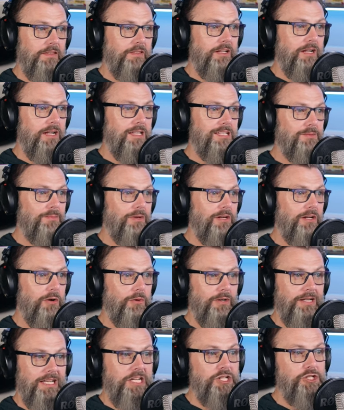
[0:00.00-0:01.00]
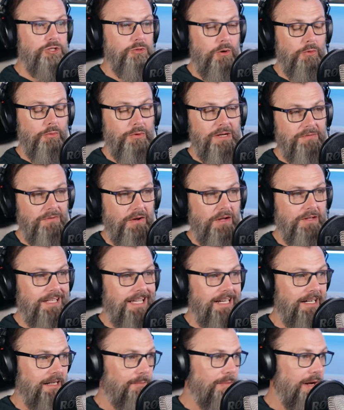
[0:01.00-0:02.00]
and let the customer know and issue a
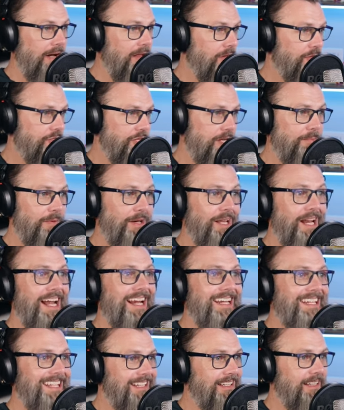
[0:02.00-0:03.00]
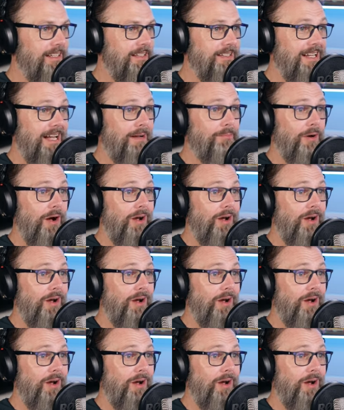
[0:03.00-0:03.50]
refund and an apology, but I didn't.